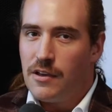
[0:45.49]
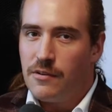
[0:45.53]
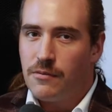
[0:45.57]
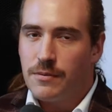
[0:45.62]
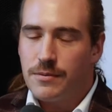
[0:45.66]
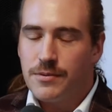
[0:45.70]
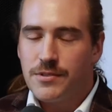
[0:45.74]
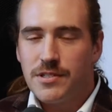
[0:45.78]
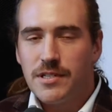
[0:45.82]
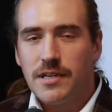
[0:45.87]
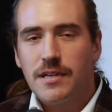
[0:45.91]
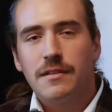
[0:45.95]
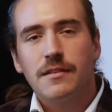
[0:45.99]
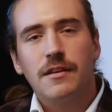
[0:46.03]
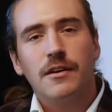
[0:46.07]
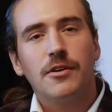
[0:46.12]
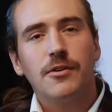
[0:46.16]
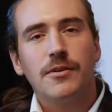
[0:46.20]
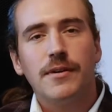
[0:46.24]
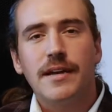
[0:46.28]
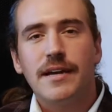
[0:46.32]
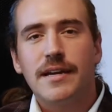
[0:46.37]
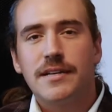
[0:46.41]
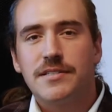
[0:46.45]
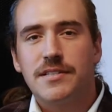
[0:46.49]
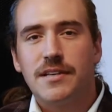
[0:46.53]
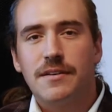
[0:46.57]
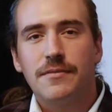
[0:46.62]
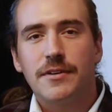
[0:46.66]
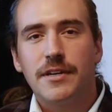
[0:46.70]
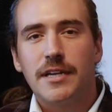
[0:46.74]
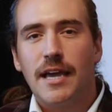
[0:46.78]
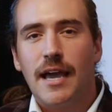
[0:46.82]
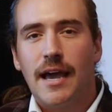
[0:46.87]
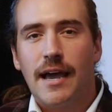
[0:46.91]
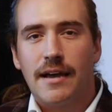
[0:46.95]
We've seen that
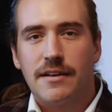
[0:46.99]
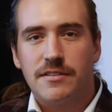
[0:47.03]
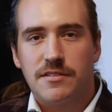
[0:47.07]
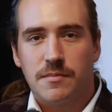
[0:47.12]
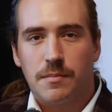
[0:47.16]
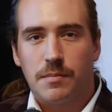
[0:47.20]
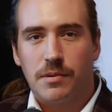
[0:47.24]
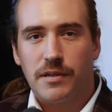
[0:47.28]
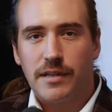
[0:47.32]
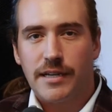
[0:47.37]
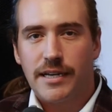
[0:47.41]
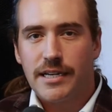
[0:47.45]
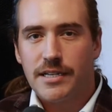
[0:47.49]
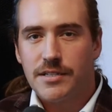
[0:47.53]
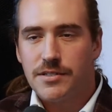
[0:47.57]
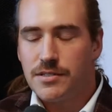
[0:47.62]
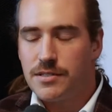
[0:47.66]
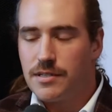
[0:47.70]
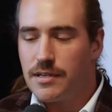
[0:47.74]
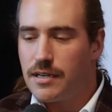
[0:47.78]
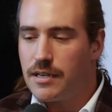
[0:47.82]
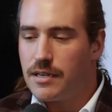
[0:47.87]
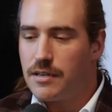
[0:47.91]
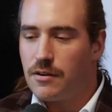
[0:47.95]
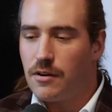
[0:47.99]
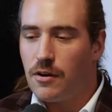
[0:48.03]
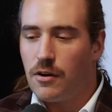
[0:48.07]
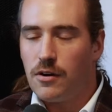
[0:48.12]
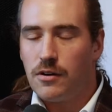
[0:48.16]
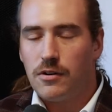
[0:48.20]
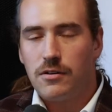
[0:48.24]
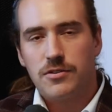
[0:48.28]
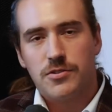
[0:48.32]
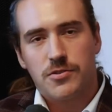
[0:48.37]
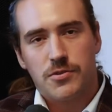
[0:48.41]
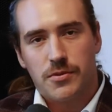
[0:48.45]
creativity has a place in
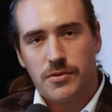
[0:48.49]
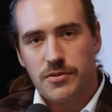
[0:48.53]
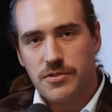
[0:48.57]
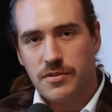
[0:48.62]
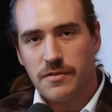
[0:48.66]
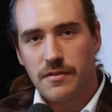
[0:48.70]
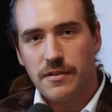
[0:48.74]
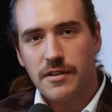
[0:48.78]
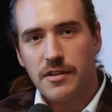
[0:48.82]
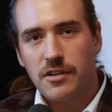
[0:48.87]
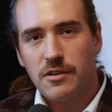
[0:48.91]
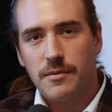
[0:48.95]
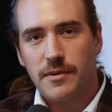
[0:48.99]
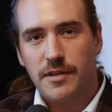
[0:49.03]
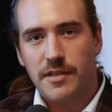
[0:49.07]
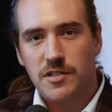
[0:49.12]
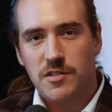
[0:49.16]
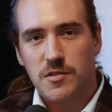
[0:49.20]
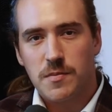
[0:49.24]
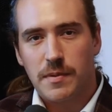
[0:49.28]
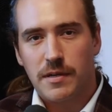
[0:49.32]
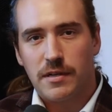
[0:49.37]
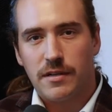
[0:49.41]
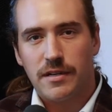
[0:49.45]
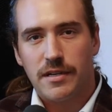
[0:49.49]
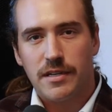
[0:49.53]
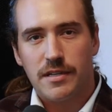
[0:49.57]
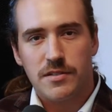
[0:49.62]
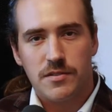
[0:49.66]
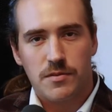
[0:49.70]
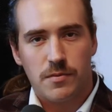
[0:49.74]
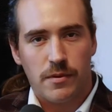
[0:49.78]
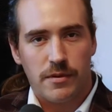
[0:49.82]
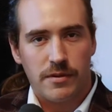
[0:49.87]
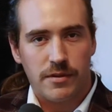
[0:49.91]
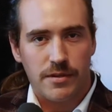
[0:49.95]
all sorts of the human
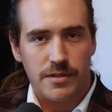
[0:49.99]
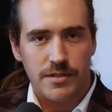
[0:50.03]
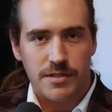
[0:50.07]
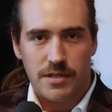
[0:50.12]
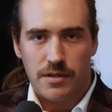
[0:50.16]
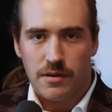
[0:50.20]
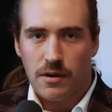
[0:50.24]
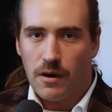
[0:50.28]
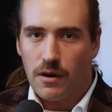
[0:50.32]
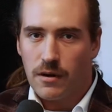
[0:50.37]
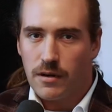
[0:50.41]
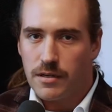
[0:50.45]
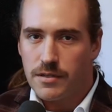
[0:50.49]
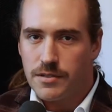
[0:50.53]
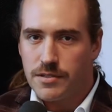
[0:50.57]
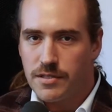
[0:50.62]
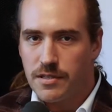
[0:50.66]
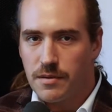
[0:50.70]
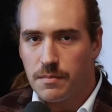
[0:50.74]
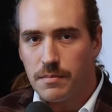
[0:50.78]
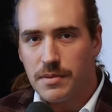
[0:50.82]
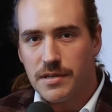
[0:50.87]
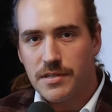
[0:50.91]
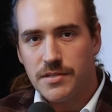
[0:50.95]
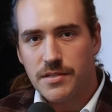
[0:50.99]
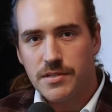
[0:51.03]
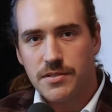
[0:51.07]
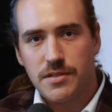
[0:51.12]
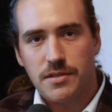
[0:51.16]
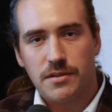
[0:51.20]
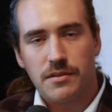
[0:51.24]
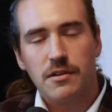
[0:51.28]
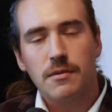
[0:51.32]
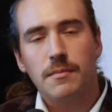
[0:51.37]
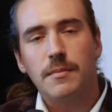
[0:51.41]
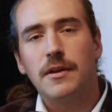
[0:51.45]
experience, whether it's in arts and
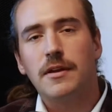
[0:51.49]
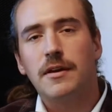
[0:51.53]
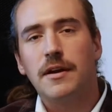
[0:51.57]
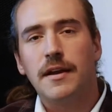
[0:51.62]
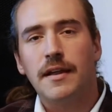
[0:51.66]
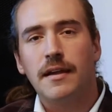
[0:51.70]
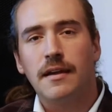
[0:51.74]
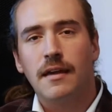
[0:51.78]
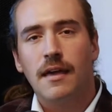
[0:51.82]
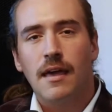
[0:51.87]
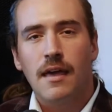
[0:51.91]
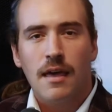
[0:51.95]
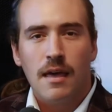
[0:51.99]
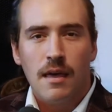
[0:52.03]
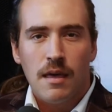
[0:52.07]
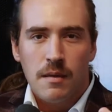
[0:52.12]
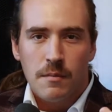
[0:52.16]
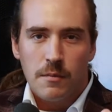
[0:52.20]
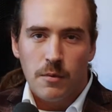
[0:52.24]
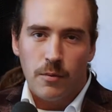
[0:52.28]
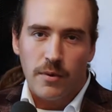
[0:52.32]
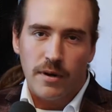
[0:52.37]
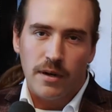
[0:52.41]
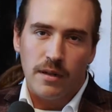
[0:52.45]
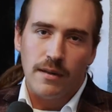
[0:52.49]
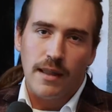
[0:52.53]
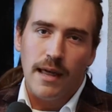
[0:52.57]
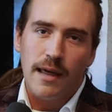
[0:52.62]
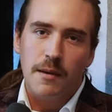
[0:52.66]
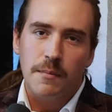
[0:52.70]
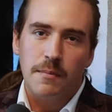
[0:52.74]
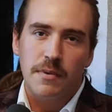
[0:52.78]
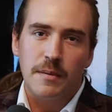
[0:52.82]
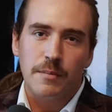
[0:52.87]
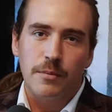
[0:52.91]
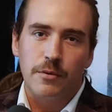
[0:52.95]
business and community, but when a
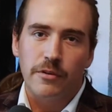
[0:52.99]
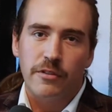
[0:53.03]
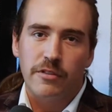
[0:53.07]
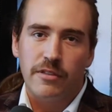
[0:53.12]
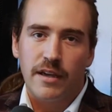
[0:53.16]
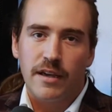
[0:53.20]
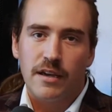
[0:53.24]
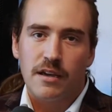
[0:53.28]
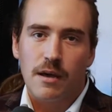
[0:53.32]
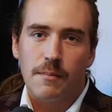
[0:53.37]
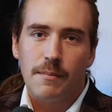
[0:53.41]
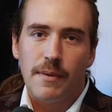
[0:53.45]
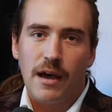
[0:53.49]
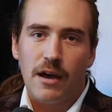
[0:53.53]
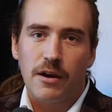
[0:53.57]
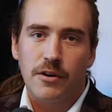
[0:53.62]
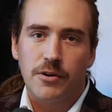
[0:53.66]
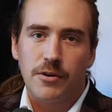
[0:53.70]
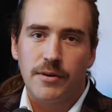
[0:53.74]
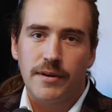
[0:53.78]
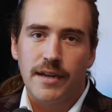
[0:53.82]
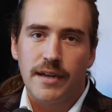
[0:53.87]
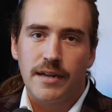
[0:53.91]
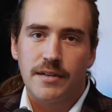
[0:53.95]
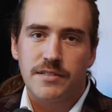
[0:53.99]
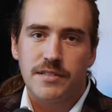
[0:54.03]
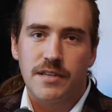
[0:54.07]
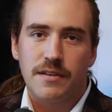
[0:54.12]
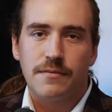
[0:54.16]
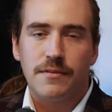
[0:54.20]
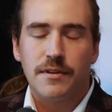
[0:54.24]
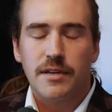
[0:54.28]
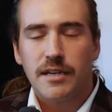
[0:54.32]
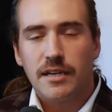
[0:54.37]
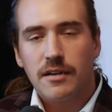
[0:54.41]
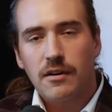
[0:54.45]
lot of people think about
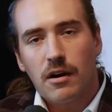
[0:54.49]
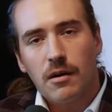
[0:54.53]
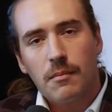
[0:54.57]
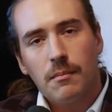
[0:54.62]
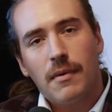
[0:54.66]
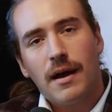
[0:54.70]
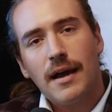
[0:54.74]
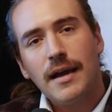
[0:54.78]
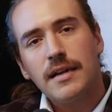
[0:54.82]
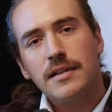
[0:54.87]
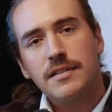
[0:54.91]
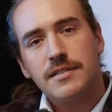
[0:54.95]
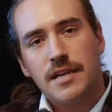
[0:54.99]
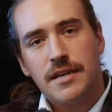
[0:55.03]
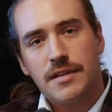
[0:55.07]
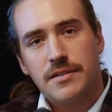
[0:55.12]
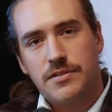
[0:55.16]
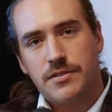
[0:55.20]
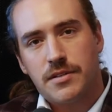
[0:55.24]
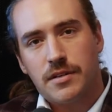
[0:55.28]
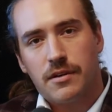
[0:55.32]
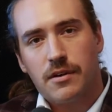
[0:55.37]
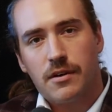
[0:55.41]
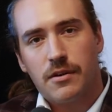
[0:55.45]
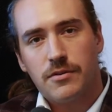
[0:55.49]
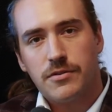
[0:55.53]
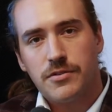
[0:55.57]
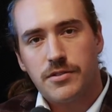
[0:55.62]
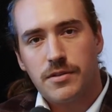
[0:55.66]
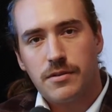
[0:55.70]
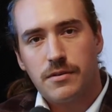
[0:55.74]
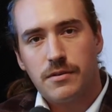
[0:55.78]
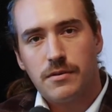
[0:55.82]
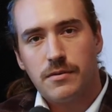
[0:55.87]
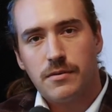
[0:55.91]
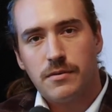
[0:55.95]
creativity, our mind tends to go
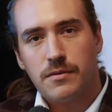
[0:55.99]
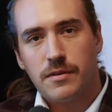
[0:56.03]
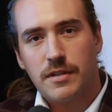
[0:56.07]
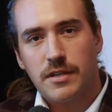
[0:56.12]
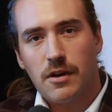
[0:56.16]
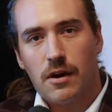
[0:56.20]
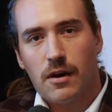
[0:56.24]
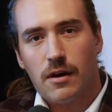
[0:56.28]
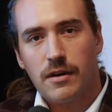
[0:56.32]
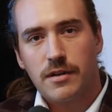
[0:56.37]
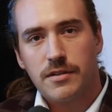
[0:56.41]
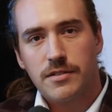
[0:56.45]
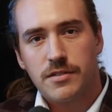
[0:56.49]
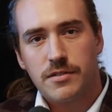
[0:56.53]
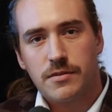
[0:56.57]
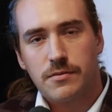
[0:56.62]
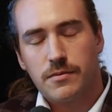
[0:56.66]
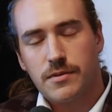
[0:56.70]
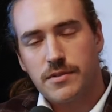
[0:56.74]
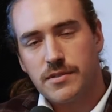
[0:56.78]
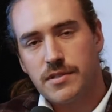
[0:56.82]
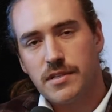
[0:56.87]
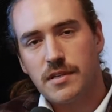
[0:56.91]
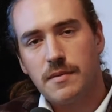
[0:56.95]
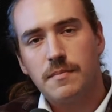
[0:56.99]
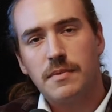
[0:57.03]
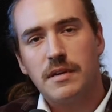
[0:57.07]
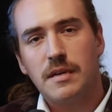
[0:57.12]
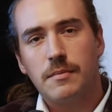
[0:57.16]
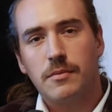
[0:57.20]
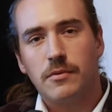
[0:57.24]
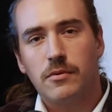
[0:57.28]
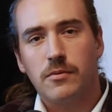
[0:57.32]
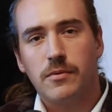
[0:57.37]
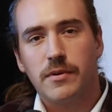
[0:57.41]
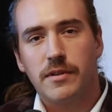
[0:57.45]
to the arts. We see
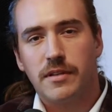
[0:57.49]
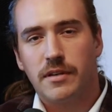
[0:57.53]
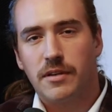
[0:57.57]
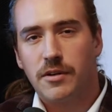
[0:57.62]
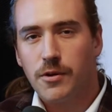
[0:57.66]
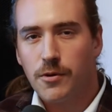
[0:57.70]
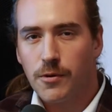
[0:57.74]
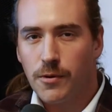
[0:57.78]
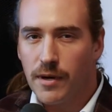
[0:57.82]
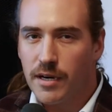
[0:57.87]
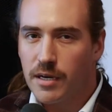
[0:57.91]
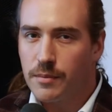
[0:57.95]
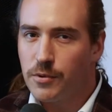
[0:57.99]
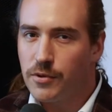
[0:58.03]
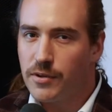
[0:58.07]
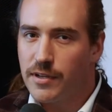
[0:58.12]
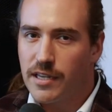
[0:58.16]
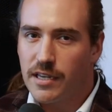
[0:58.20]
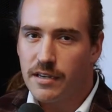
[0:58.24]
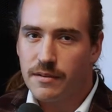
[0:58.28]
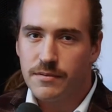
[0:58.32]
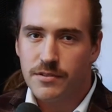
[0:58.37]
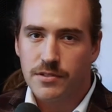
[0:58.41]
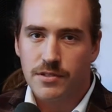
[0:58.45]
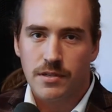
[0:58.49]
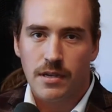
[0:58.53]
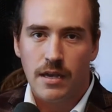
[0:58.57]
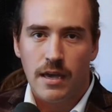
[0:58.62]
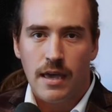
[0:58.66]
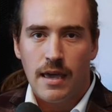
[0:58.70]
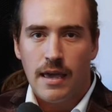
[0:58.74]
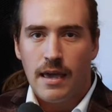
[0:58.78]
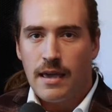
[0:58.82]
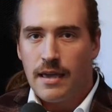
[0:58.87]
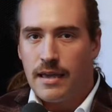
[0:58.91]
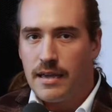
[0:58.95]
people with incredible gifts
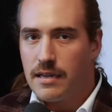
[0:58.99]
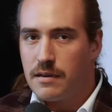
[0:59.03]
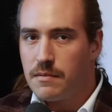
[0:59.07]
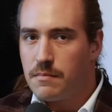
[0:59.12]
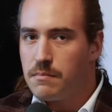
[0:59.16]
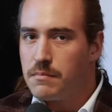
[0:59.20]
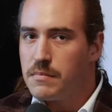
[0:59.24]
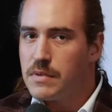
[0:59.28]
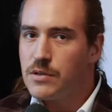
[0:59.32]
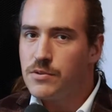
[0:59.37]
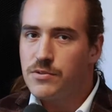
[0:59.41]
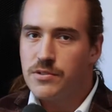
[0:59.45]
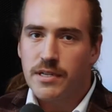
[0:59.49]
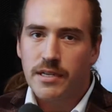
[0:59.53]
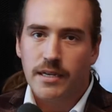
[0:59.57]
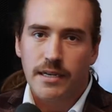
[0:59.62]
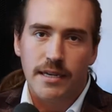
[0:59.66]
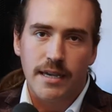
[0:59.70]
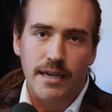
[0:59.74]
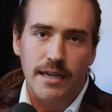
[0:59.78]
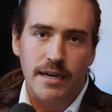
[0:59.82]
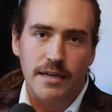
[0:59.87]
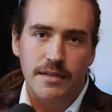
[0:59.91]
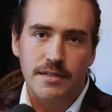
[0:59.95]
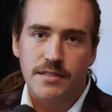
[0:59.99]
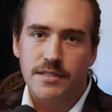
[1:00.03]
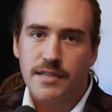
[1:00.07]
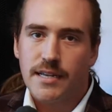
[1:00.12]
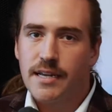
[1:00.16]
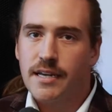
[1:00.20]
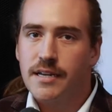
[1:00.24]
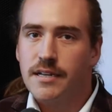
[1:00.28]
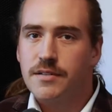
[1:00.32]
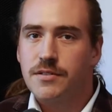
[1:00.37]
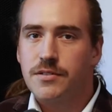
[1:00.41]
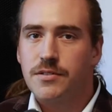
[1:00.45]
in music and in
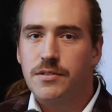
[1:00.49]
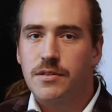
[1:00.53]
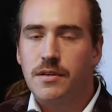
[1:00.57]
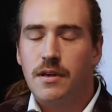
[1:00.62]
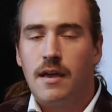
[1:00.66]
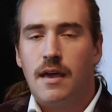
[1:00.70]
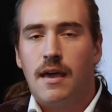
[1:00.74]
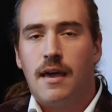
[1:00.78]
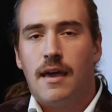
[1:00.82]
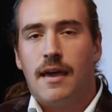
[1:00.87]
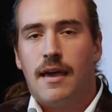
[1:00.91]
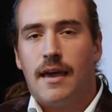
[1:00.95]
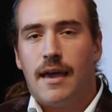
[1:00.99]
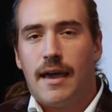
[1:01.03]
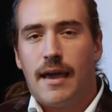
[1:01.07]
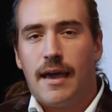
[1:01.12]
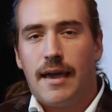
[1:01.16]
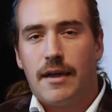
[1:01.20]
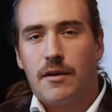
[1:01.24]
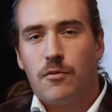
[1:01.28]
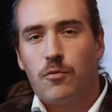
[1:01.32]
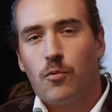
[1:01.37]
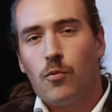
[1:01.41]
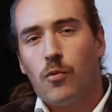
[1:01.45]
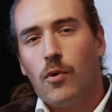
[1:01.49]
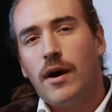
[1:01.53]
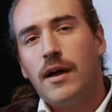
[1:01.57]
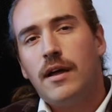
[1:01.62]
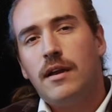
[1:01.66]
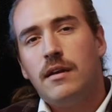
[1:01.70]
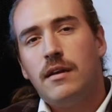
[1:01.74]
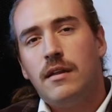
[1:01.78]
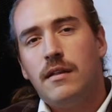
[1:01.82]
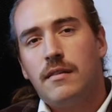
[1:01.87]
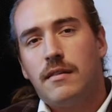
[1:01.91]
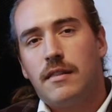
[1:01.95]
dance, and
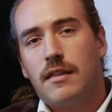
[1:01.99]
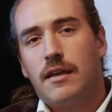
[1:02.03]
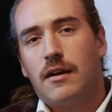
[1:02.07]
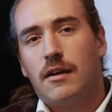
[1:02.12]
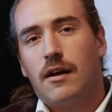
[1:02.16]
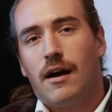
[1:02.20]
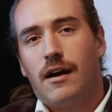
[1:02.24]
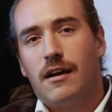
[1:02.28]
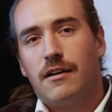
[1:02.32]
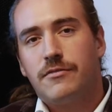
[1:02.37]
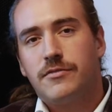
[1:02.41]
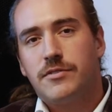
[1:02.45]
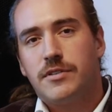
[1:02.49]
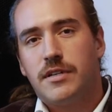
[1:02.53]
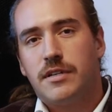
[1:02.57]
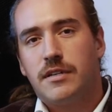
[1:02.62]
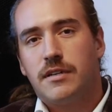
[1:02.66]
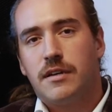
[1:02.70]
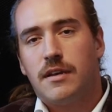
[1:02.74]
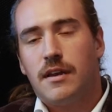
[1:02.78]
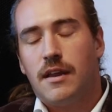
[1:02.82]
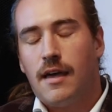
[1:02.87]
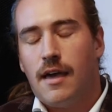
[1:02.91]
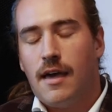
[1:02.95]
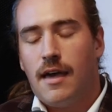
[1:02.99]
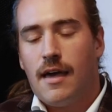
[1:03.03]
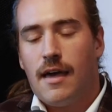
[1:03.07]
one that often